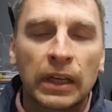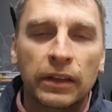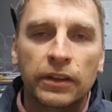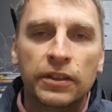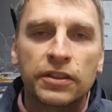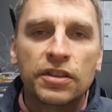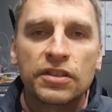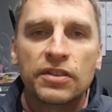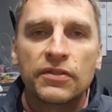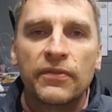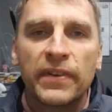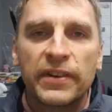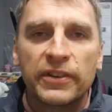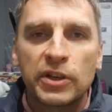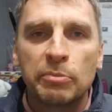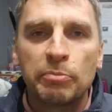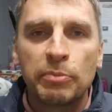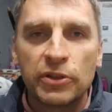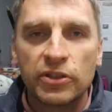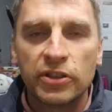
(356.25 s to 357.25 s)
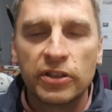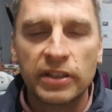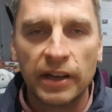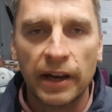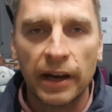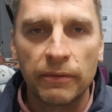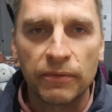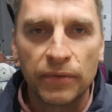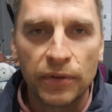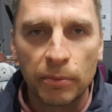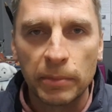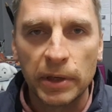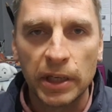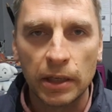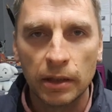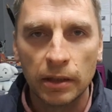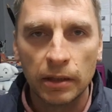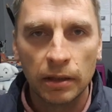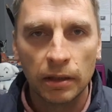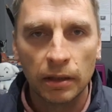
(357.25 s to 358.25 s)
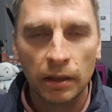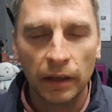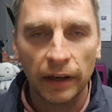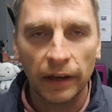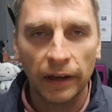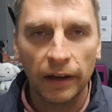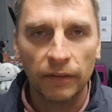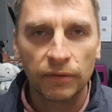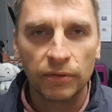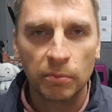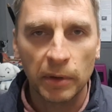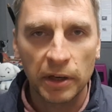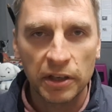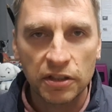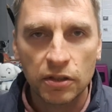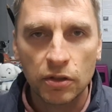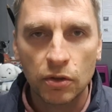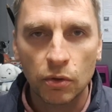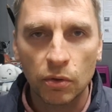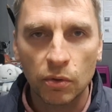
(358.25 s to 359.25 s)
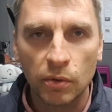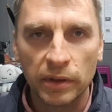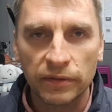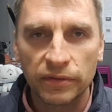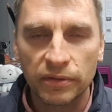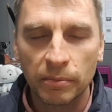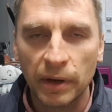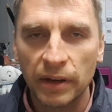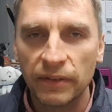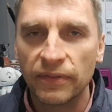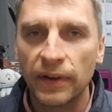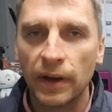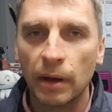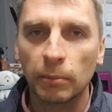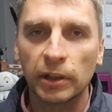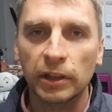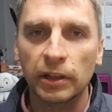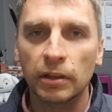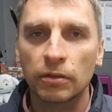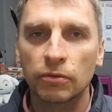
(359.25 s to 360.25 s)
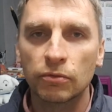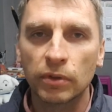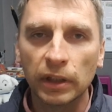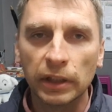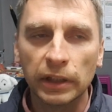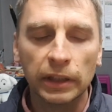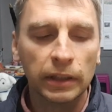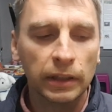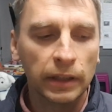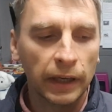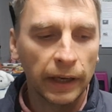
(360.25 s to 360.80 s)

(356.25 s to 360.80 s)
This is a very busy time for me, for my school and for my family, really.